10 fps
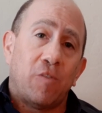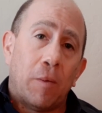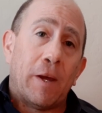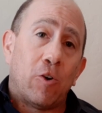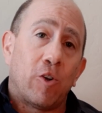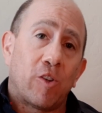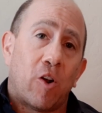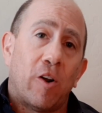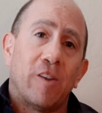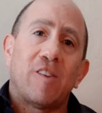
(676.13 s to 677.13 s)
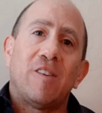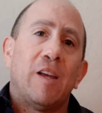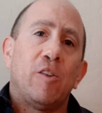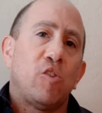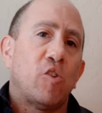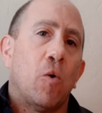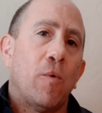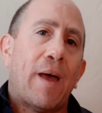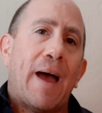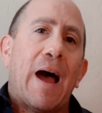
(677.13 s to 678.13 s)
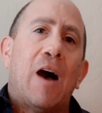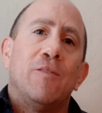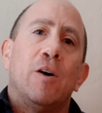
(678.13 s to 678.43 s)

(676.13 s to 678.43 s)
flamenco guitarists, that don't have